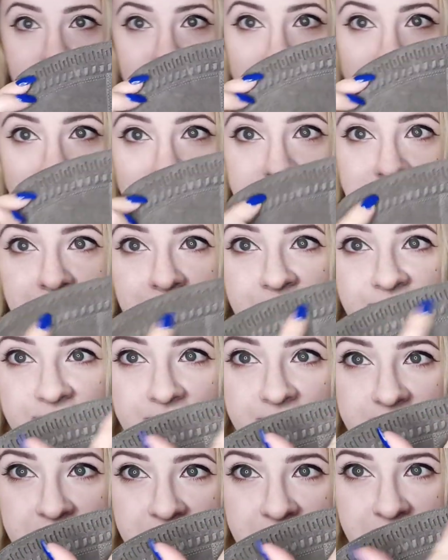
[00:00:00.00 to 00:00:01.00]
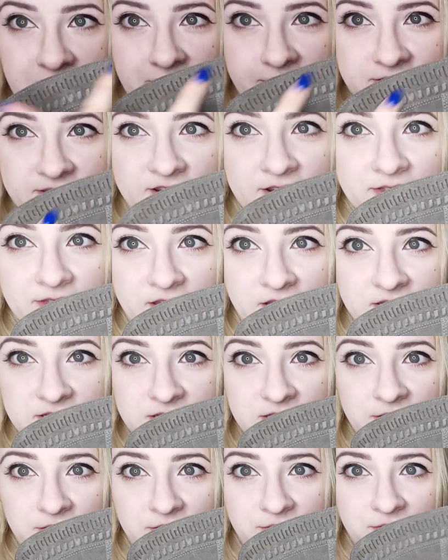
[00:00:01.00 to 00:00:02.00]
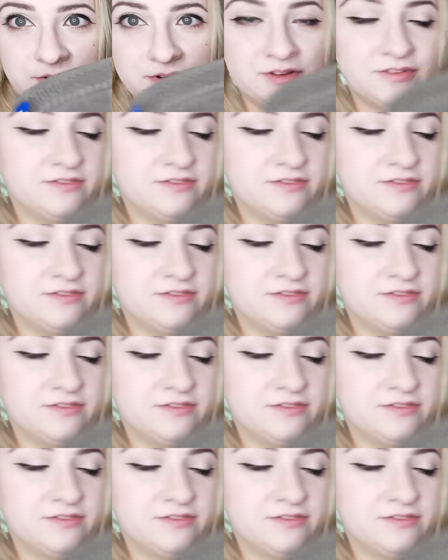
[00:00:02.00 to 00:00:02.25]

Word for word: Just love the details on these though.